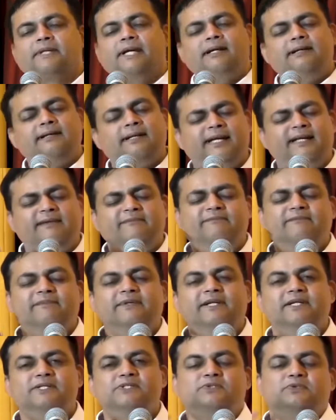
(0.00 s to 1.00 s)
And
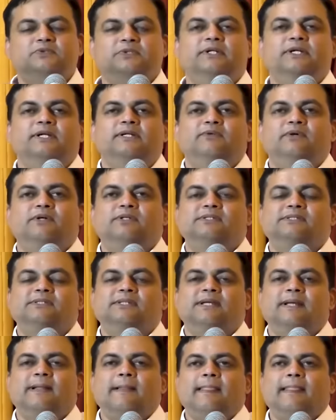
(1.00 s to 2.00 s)
every student
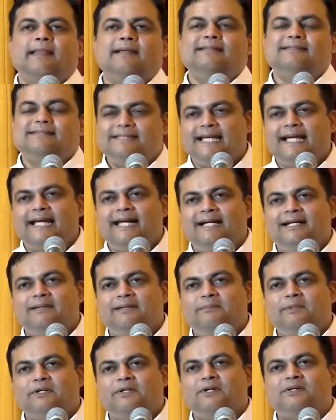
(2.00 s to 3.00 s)
was sad
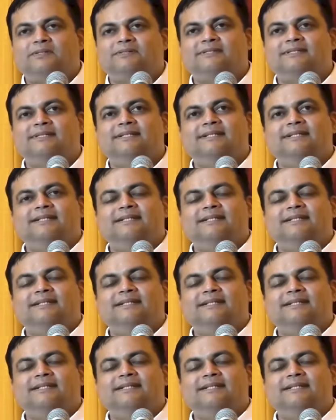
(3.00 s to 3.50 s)
because